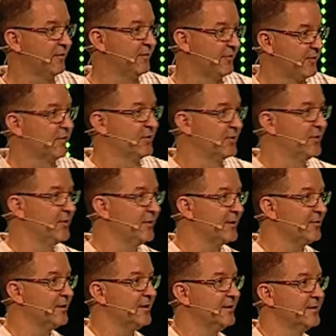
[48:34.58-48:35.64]
Does it feel good to you
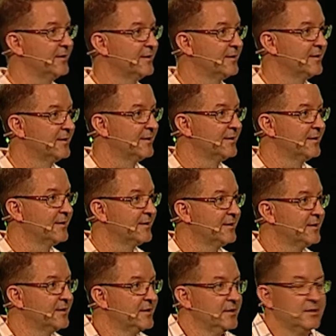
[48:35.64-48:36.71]
that way?
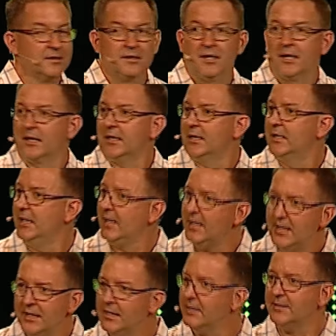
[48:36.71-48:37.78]
like,
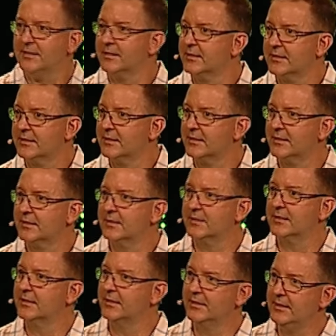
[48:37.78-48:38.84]

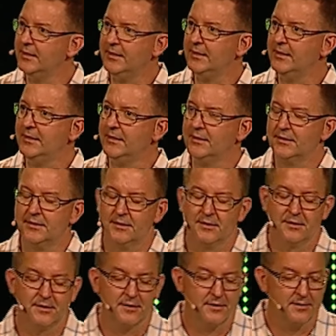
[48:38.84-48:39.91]
yes,
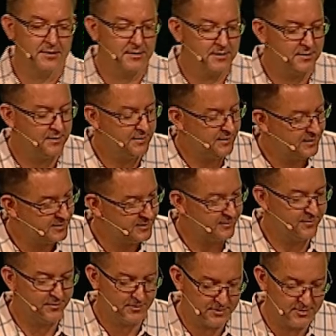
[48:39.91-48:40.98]
yes, yes, it
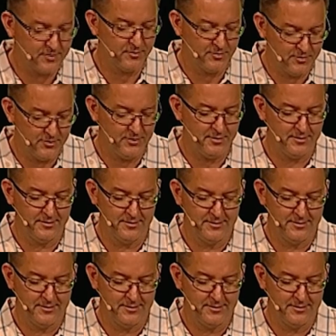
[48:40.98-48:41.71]
feels so good.